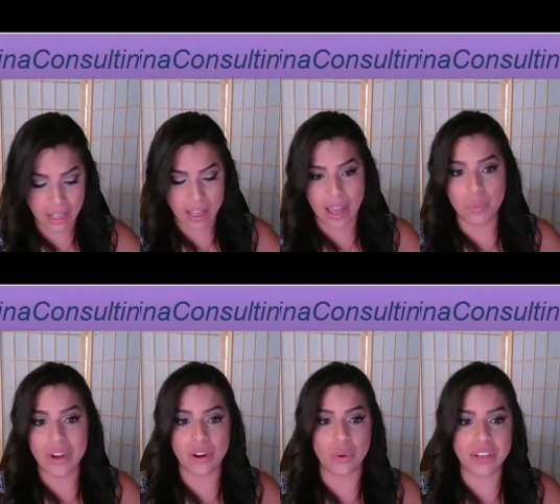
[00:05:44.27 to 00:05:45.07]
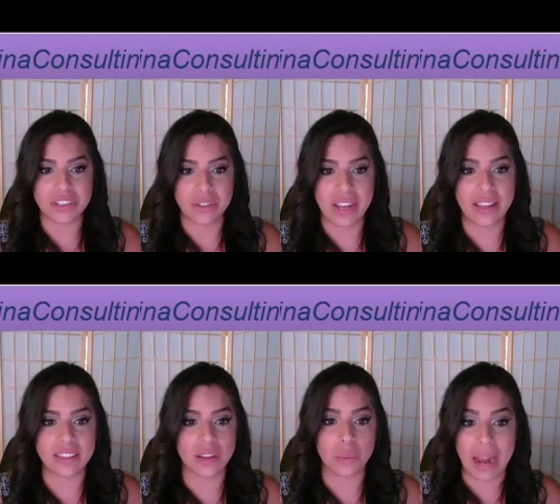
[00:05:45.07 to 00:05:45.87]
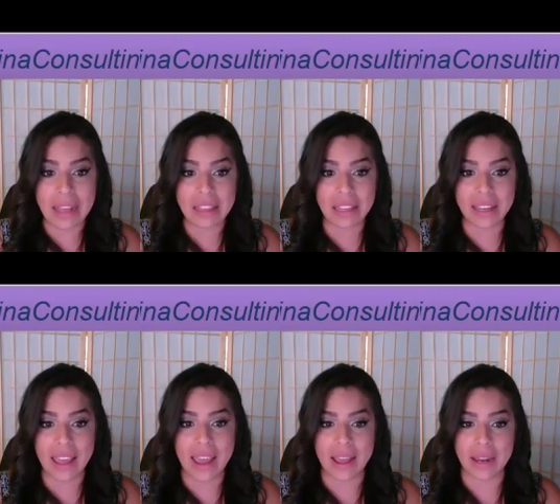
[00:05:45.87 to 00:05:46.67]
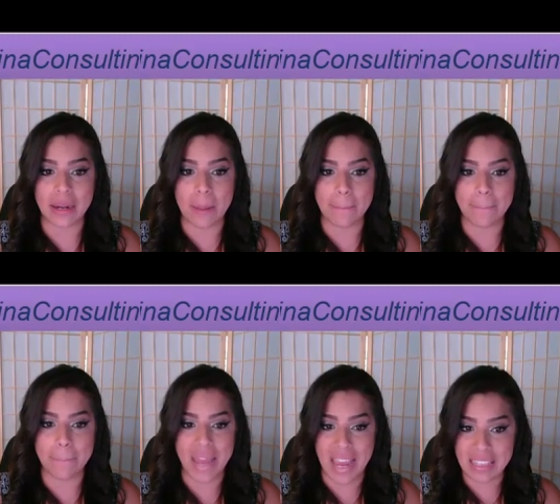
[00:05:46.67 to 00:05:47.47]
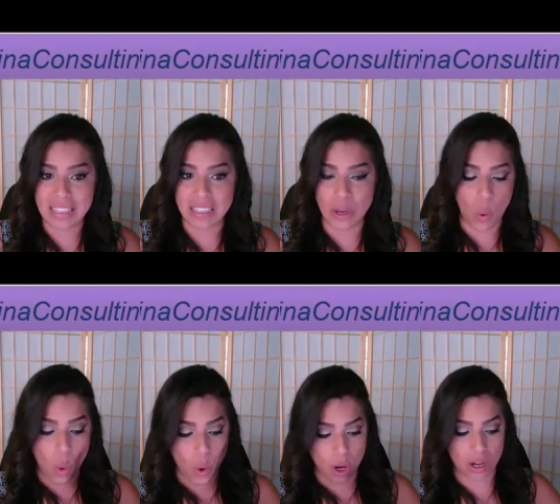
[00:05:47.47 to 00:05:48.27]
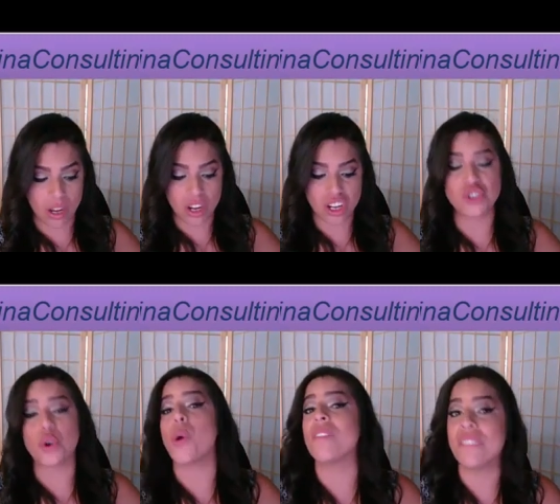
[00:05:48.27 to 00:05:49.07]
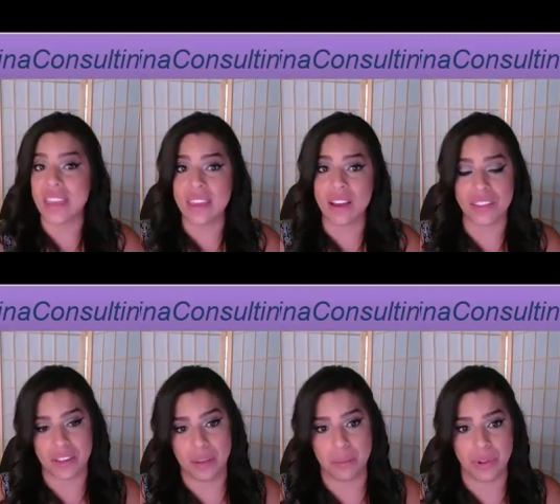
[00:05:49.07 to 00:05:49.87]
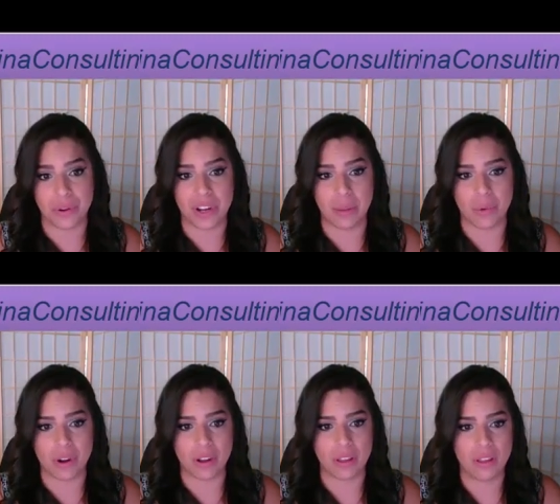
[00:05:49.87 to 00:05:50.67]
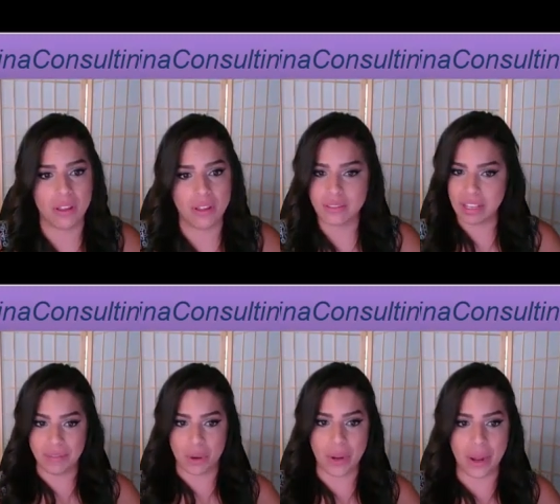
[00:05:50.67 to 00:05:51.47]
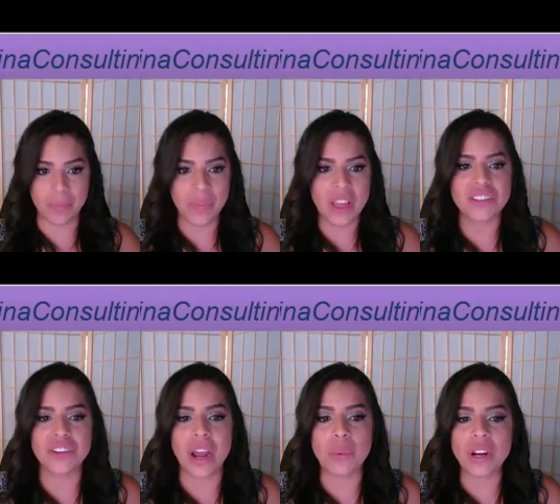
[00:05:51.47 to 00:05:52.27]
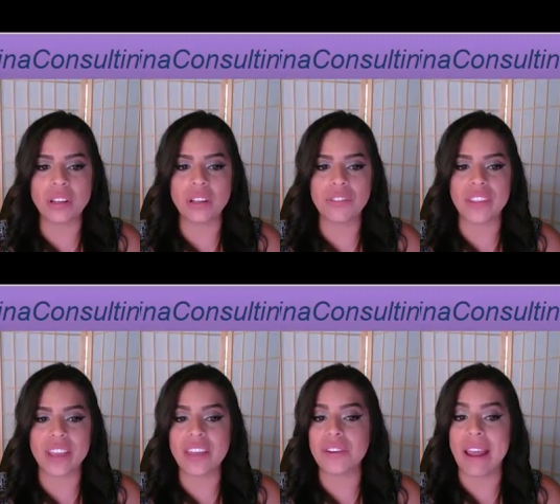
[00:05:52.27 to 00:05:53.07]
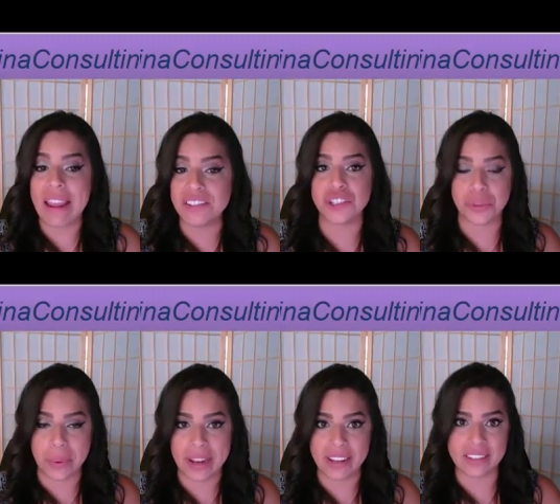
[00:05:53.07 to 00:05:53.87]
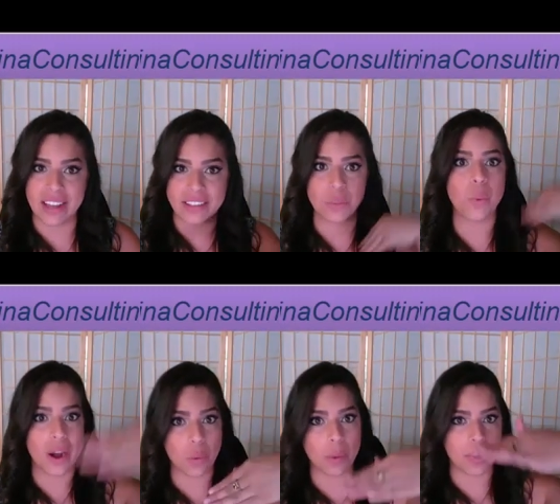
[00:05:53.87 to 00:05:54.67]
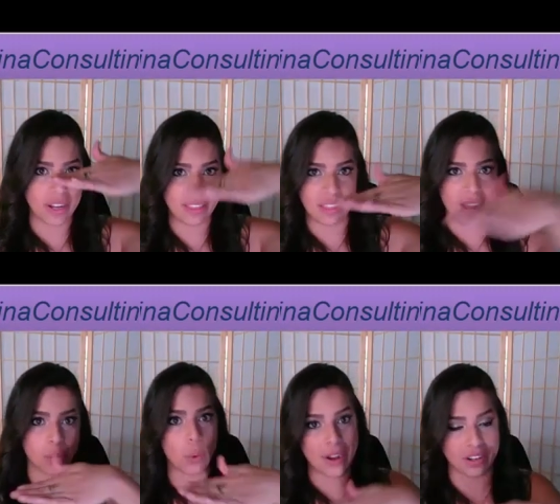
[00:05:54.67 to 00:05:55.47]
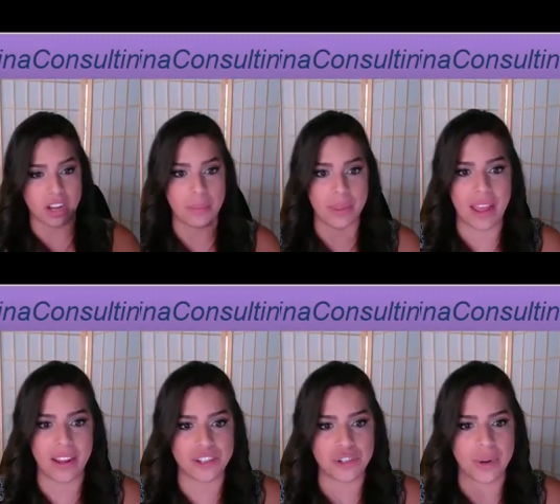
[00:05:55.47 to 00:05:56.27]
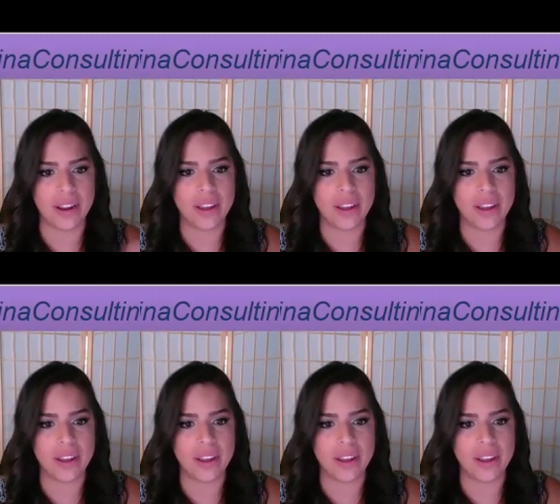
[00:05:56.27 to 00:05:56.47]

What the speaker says: and we are going to hit the right click and paste, or Control V on the computer keyboard. See, there we go. So now we're going to look for the other H3, because that's where we're putting the line right on top of that H3.